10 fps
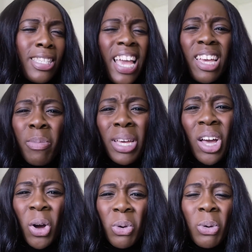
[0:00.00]
it's getting a bit
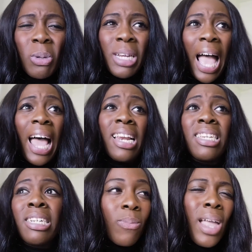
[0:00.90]
cold and